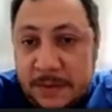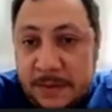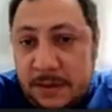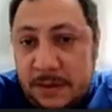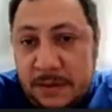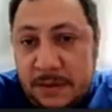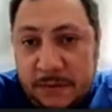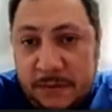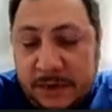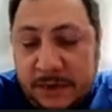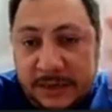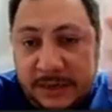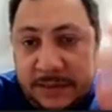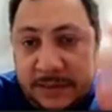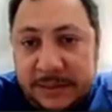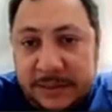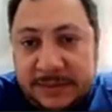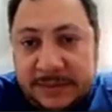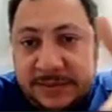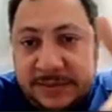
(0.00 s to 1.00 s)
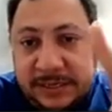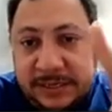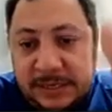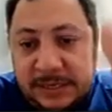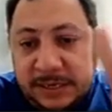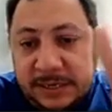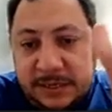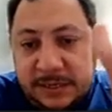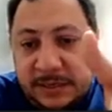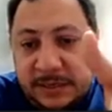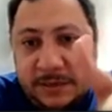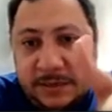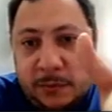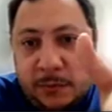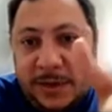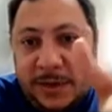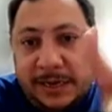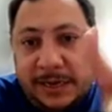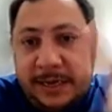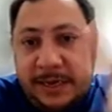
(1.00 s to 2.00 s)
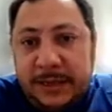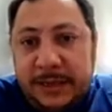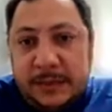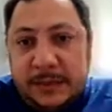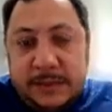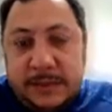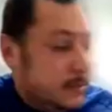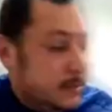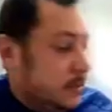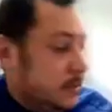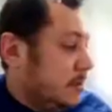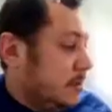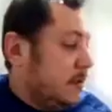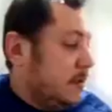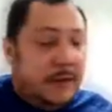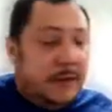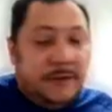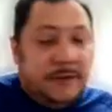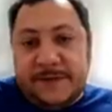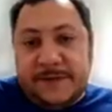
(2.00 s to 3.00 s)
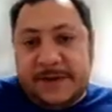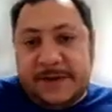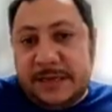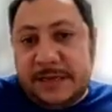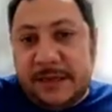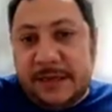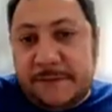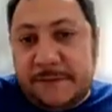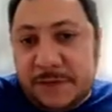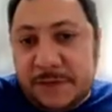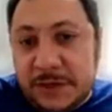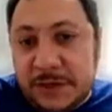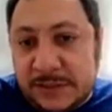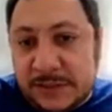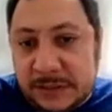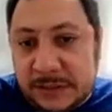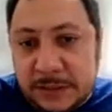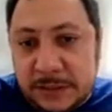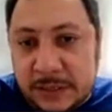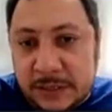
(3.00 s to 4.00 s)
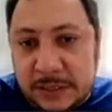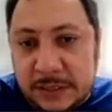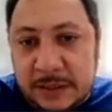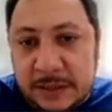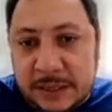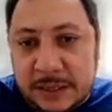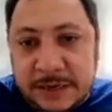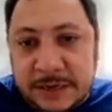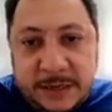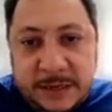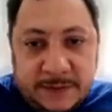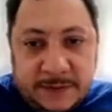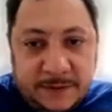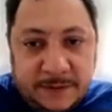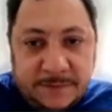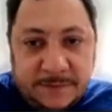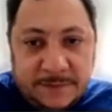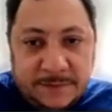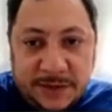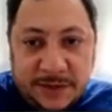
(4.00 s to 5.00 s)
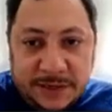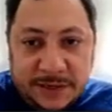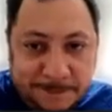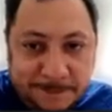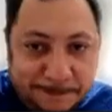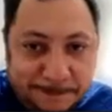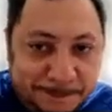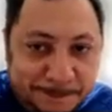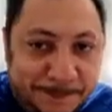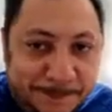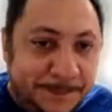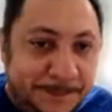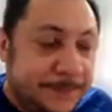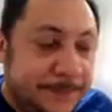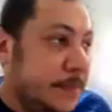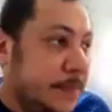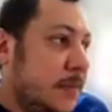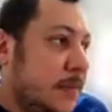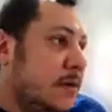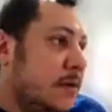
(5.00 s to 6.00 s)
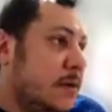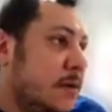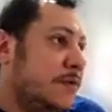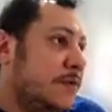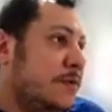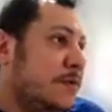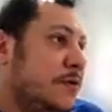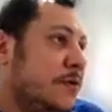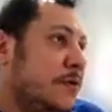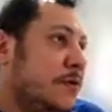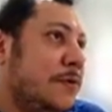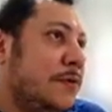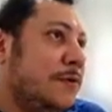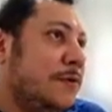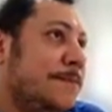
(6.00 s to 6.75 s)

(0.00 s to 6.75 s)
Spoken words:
you can search quickly. You can find the definition on the internet if you want, if you don't know.